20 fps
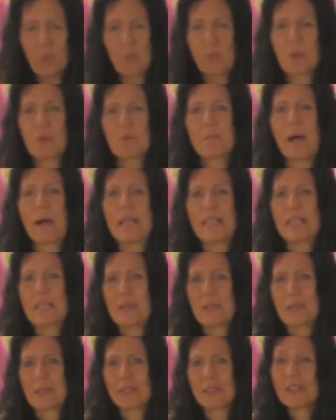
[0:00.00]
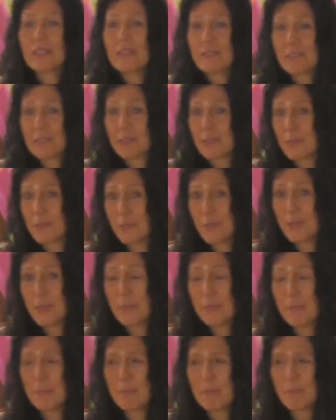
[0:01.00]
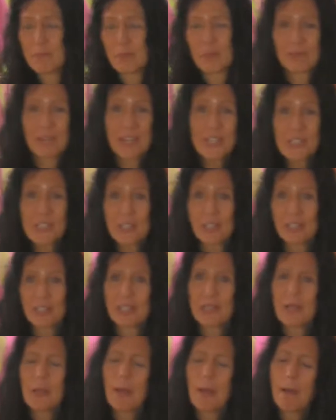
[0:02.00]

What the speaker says: more money or live their dream professionally,